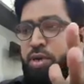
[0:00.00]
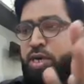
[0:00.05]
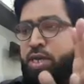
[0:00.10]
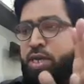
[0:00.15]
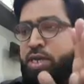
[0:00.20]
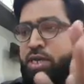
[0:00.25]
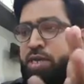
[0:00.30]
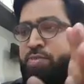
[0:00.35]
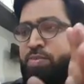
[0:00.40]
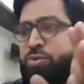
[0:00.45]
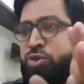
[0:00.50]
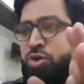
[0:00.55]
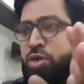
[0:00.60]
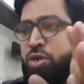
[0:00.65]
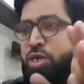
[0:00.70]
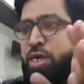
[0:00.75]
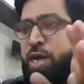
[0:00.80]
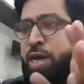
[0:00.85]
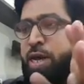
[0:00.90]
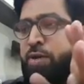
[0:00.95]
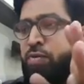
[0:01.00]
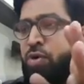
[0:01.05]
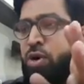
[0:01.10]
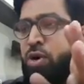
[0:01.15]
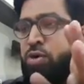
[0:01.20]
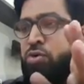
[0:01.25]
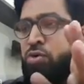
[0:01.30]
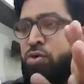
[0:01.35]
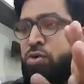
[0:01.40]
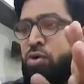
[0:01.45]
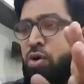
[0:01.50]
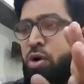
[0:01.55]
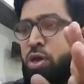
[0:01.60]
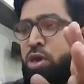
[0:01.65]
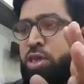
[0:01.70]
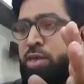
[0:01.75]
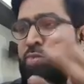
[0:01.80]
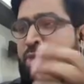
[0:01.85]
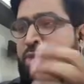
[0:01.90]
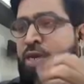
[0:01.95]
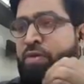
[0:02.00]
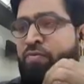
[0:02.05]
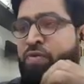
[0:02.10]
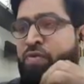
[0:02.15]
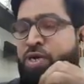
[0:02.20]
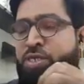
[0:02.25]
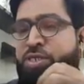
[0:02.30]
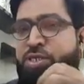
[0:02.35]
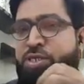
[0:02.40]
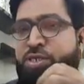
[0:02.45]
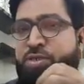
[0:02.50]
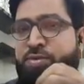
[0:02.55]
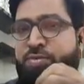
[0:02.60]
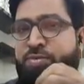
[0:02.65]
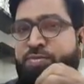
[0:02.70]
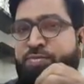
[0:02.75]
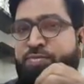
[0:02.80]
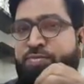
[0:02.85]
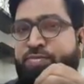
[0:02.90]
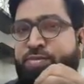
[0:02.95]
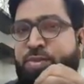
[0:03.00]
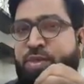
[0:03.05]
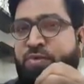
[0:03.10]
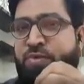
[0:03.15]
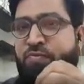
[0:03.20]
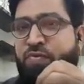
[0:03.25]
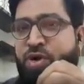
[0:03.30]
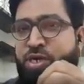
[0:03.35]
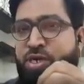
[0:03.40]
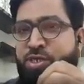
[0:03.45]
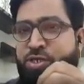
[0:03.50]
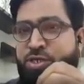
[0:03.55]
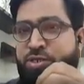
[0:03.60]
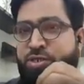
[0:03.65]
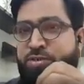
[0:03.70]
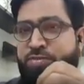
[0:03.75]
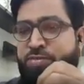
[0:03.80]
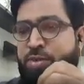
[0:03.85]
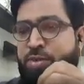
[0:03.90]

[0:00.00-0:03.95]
conceptually, I want to call the main function first.